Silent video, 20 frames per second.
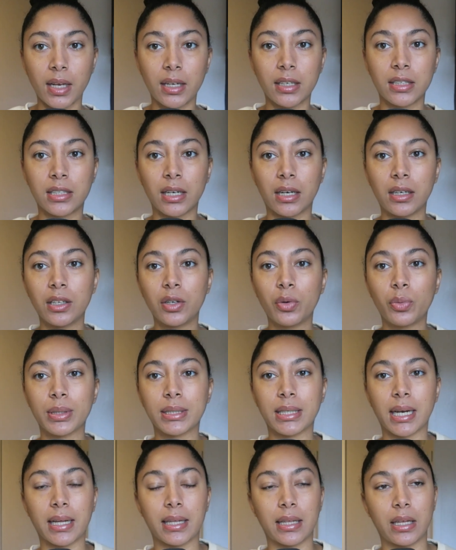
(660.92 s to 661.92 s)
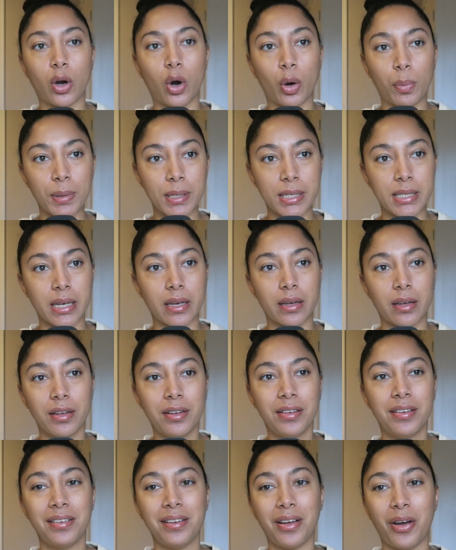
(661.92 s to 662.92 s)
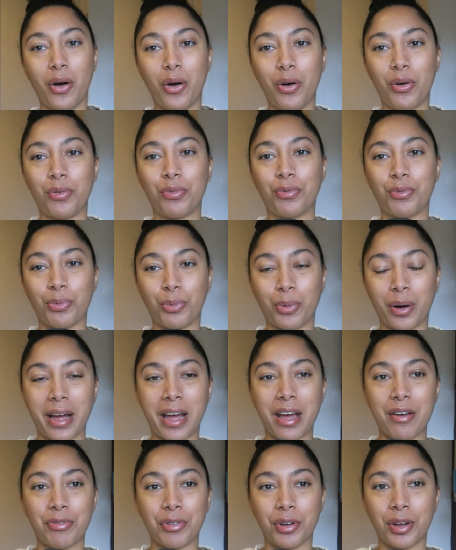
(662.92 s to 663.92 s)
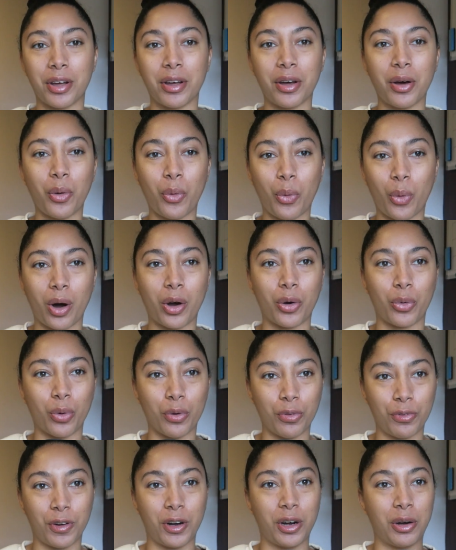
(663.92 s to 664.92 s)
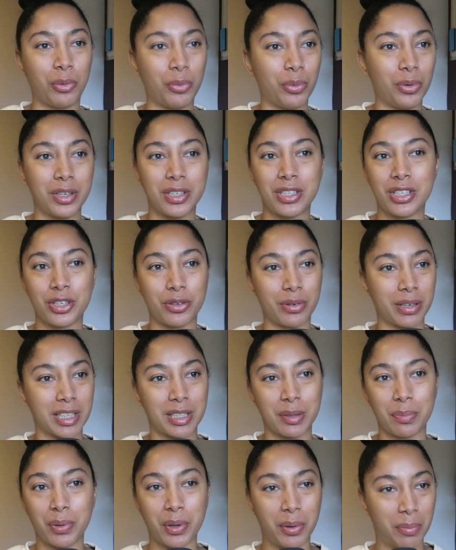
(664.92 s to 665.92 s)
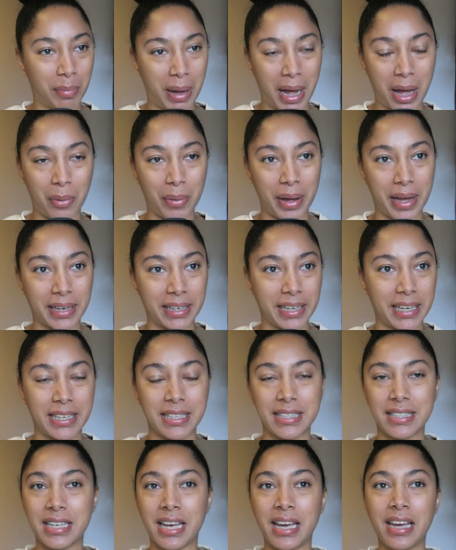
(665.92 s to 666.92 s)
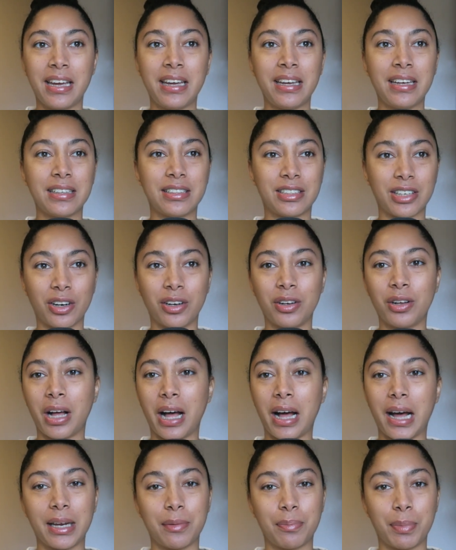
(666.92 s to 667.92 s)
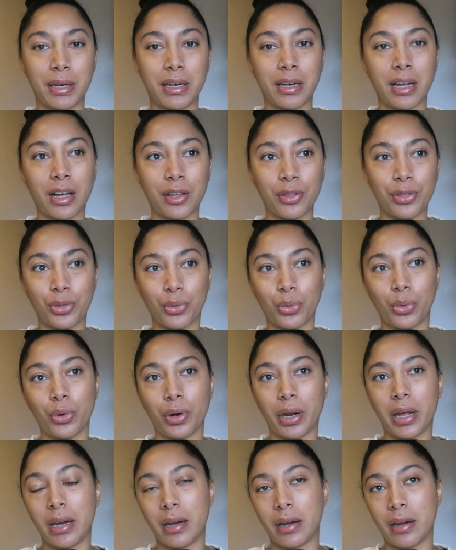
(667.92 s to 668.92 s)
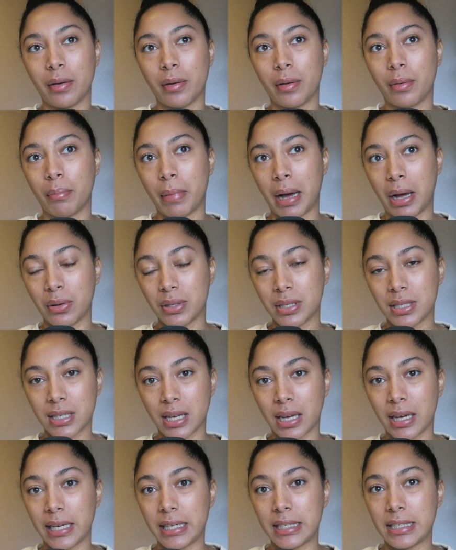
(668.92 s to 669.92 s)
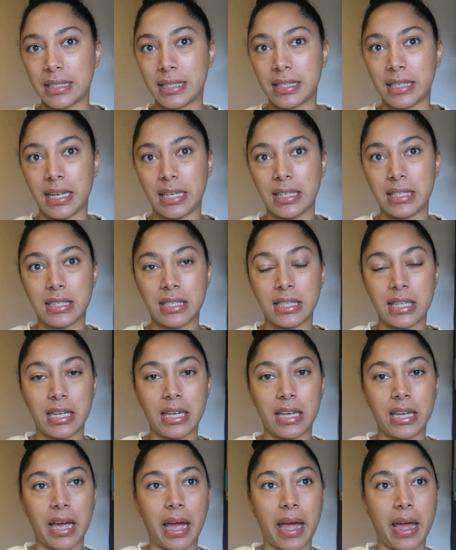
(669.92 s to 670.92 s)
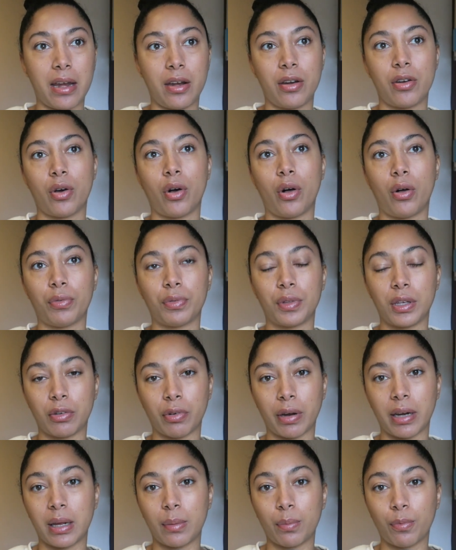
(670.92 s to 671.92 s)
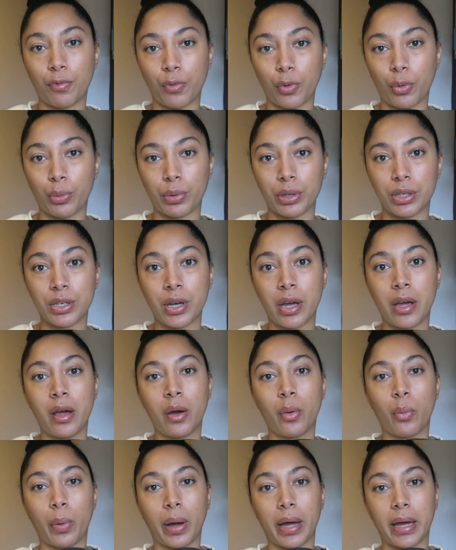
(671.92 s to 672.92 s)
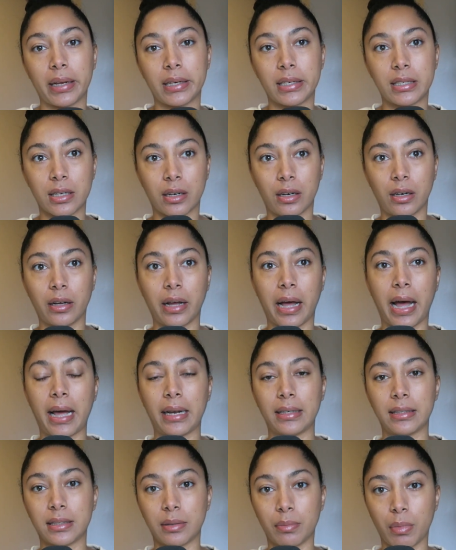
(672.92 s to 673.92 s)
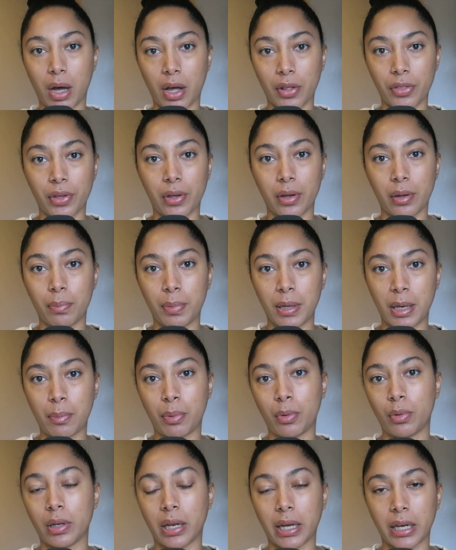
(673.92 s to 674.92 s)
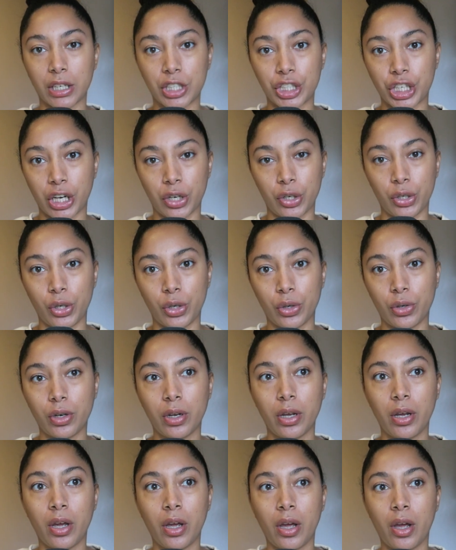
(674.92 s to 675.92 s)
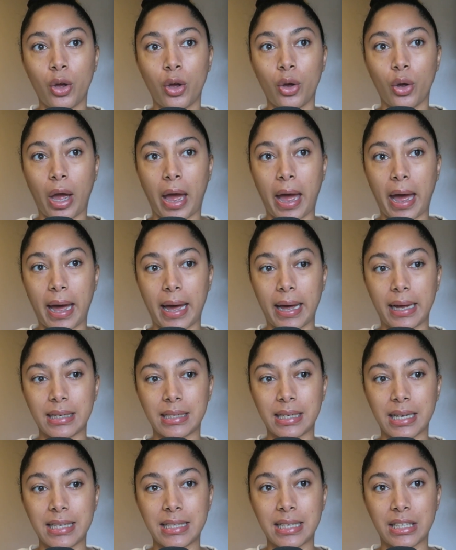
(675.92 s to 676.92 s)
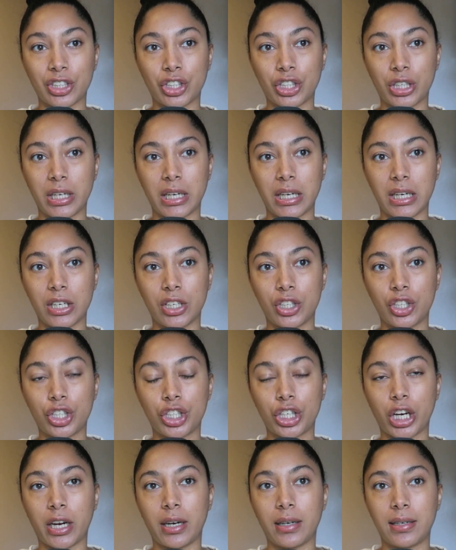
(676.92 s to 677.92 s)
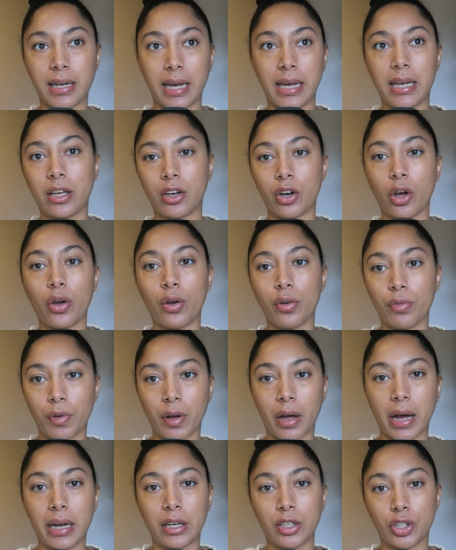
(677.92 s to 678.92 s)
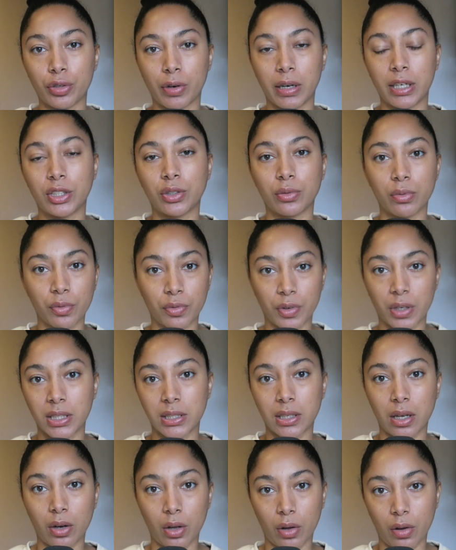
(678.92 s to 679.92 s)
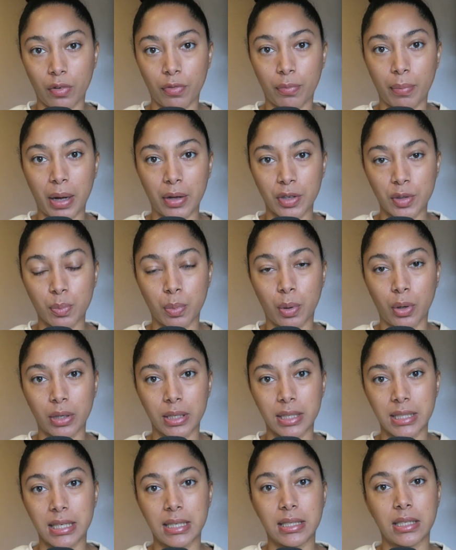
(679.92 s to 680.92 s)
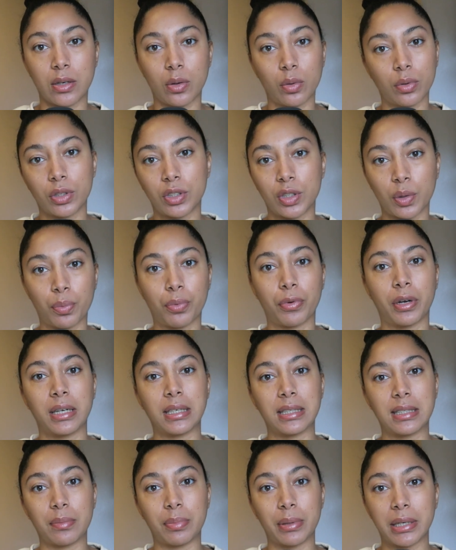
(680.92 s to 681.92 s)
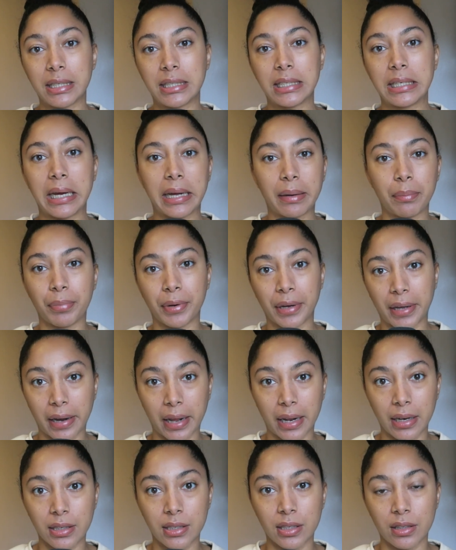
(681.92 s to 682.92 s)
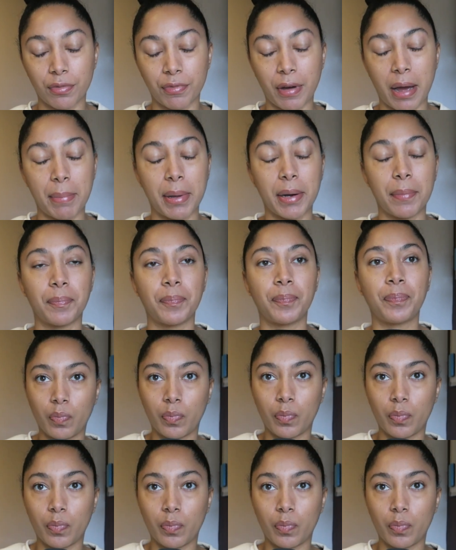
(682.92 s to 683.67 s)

Deng was like the opposite of whatever Hua Guofeng was doing to put Mao at ease. Deng had been a thorn in Mao's side since the end of the Great Leap Forward, where Deng and some other people like Chen Yun had essentially taken over and tried to reverse a lot of Mao's policies in order to bring stability and bring an end to the famine.